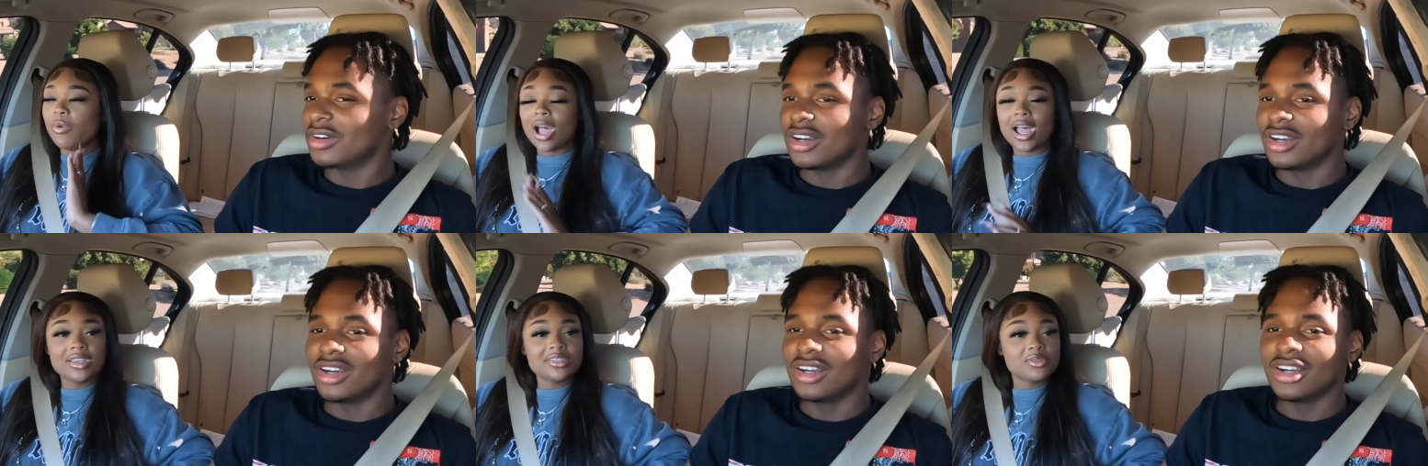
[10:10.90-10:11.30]

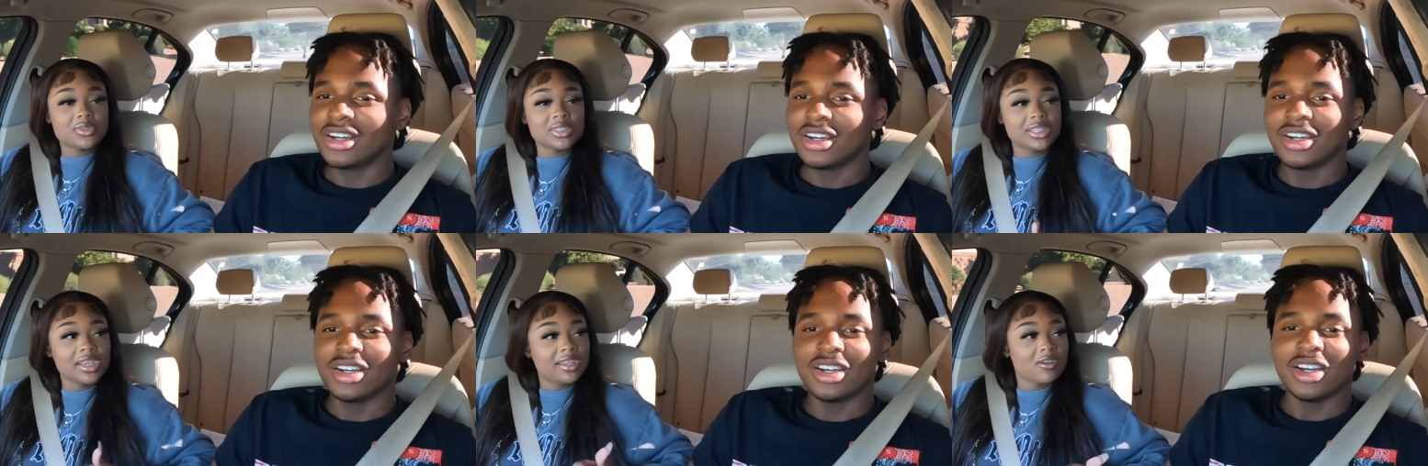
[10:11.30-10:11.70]
Speaker 1: Why is you
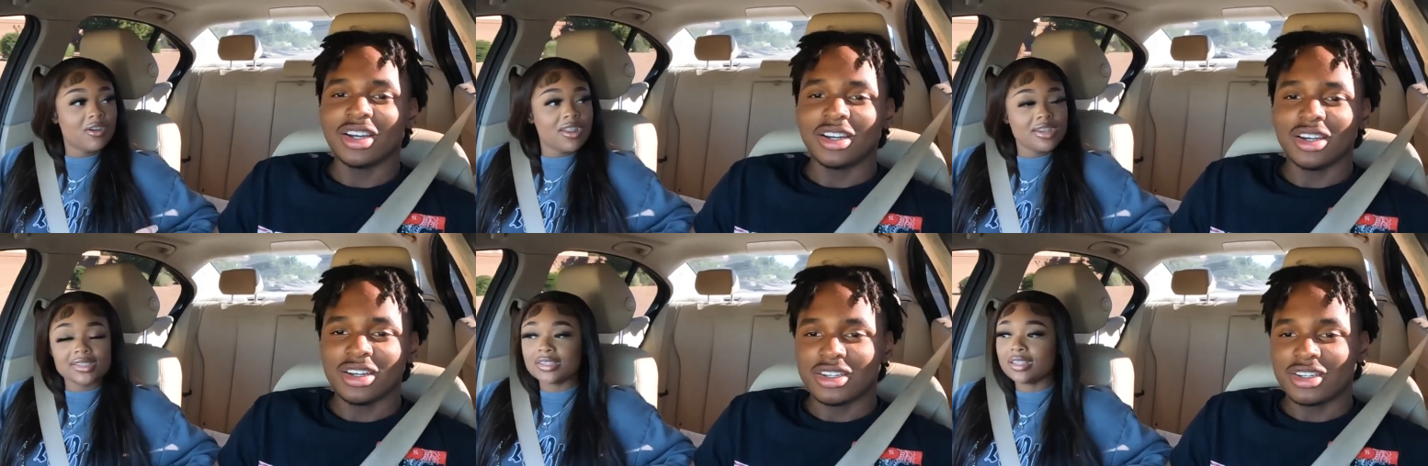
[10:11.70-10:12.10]
saying
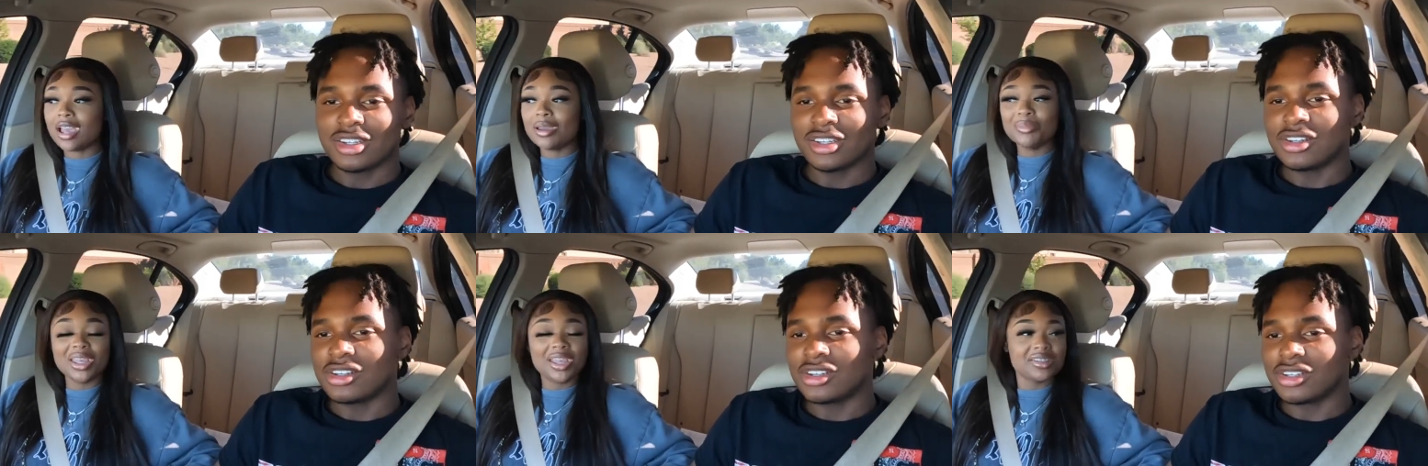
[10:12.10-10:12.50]
all this
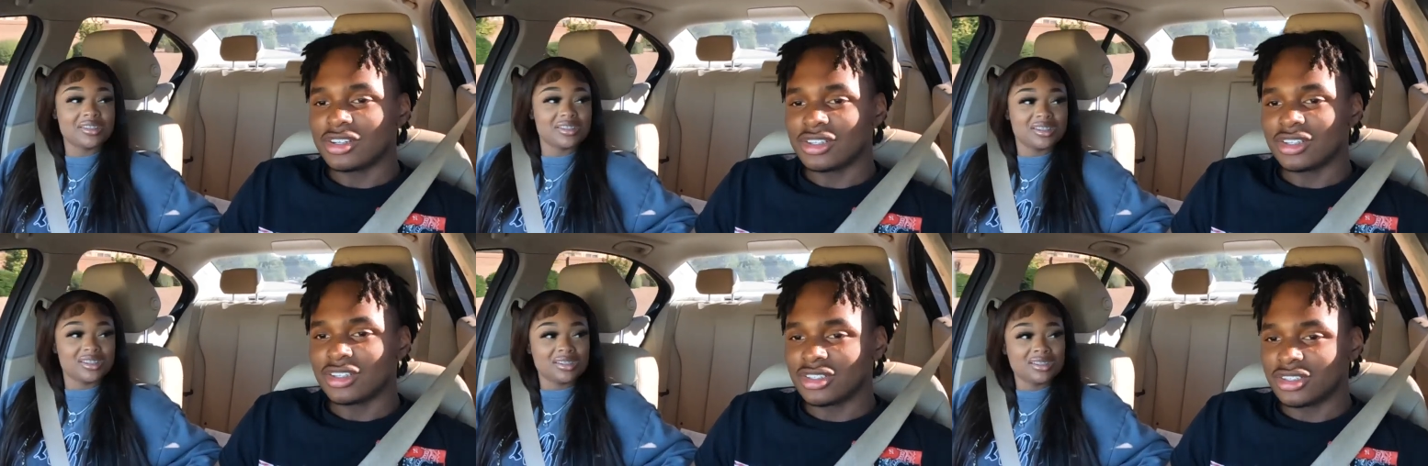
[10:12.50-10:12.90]

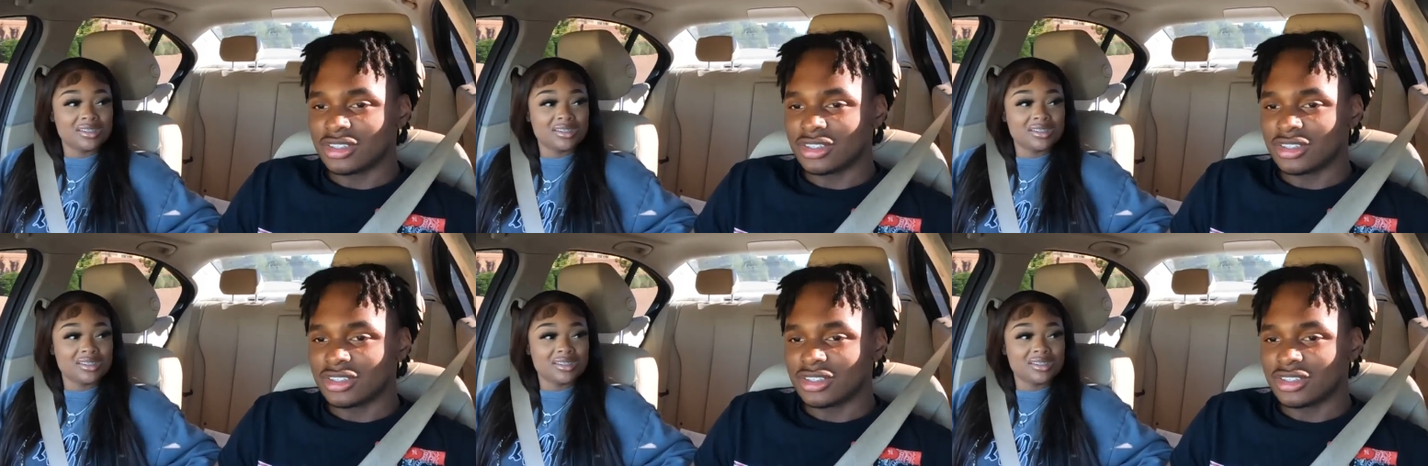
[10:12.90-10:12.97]
dumbass shit?